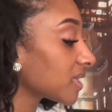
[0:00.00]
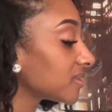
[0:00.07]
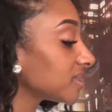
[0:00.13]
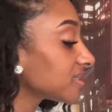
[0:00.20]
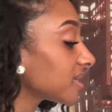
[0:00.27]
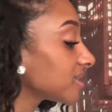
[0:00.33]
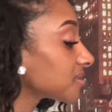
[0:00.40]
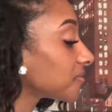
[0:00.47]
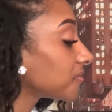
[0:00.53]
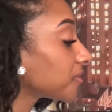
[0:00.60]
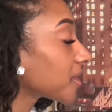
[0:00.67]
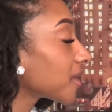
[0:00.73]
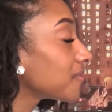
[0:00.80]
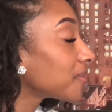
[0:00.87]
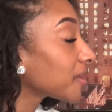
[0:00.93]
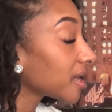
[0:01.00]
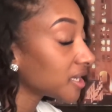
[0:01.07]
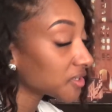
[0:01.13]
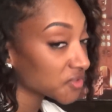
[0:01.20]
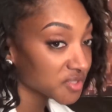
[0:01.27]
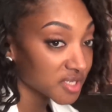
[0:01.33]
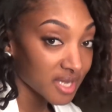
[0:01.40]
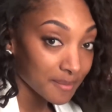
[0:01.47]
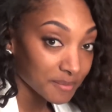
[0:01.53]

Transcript: This has a very, very interesting